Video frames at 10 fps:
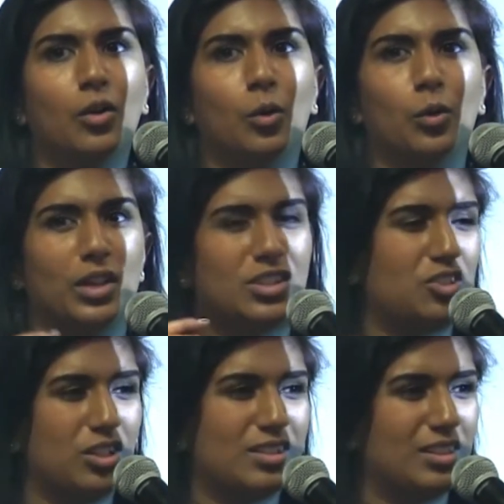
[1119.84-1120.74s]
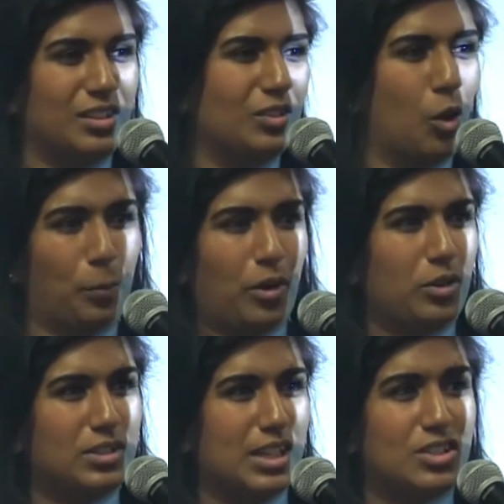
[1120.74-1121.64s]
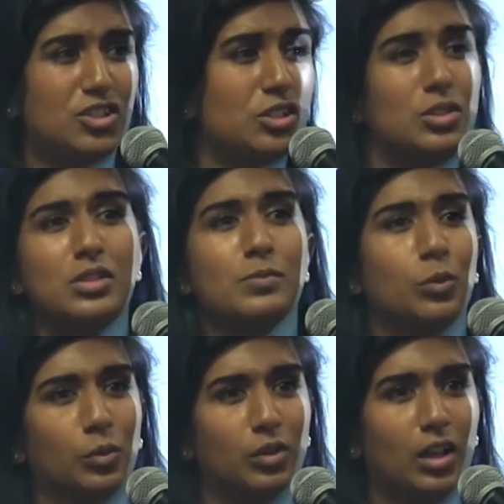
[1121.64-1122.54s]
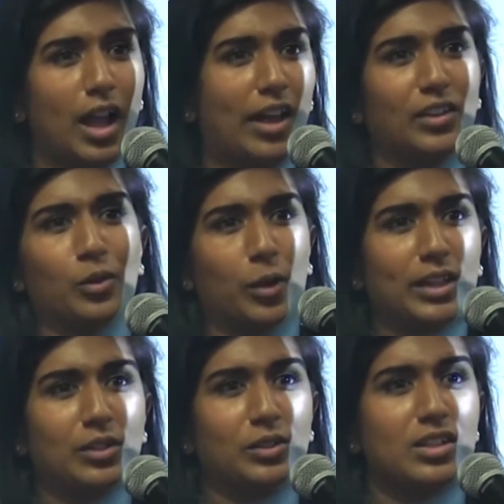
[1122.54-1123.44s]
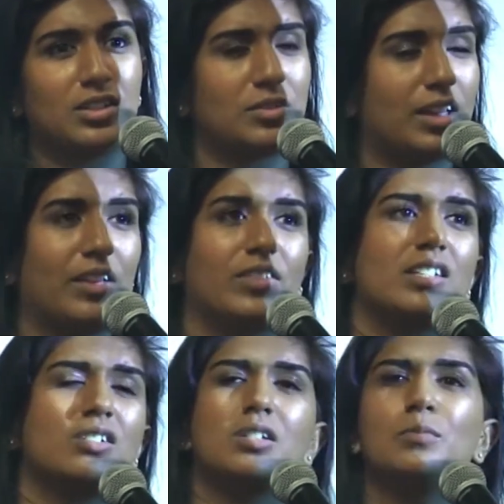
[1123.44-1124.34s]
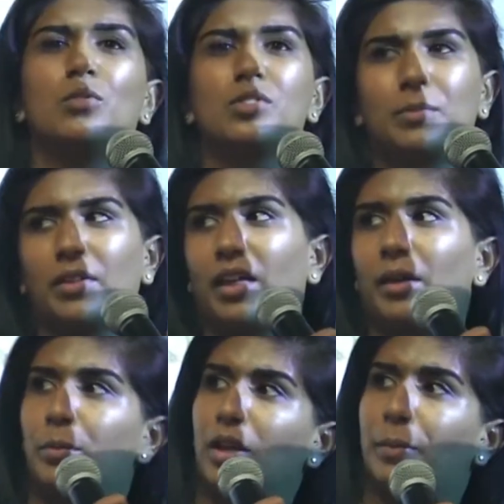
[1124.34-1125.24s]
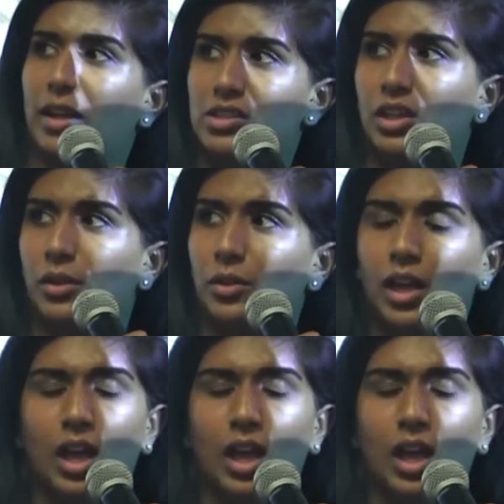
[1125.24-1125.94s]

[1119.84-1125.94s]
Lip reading: or it's just not a priority, it's just too small and they're not working on it. So I was like, if it's too small or something like that, bring it back to you.